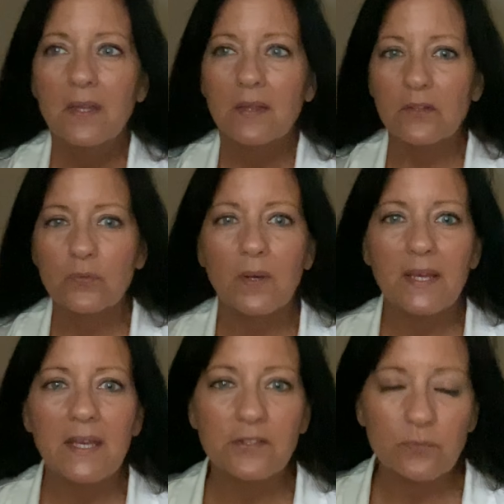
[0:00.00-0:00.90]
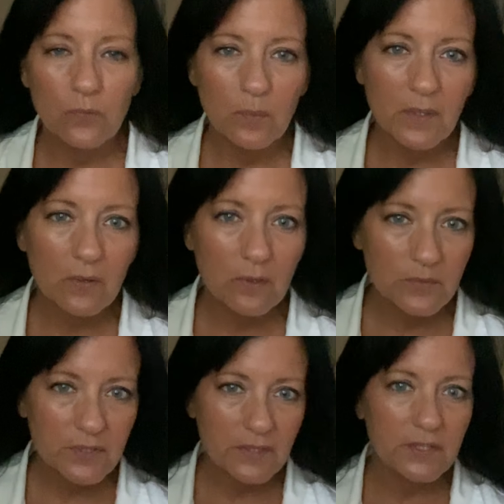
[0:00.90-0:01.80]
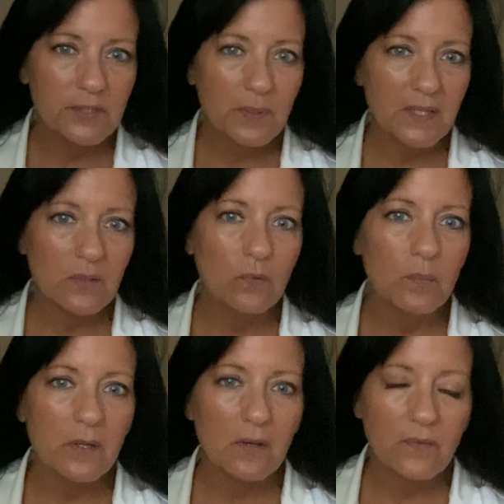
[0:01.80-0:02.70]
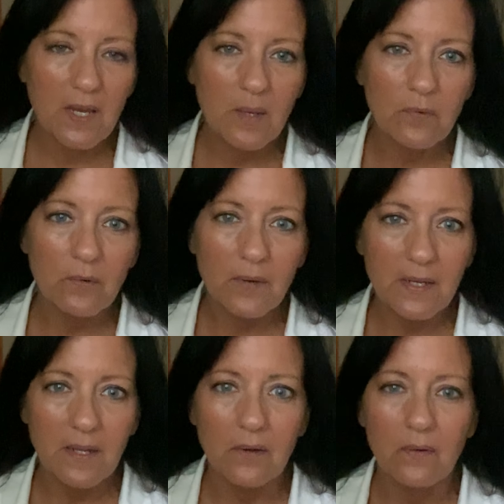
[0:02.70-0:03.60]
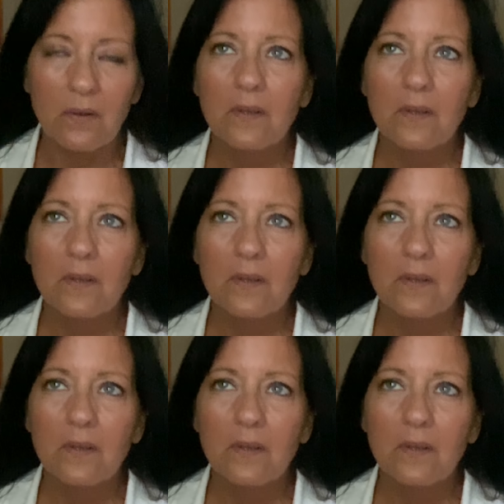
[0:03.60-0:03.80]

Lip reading: that's why he has woman arms, because he's playing a woman off camera right now.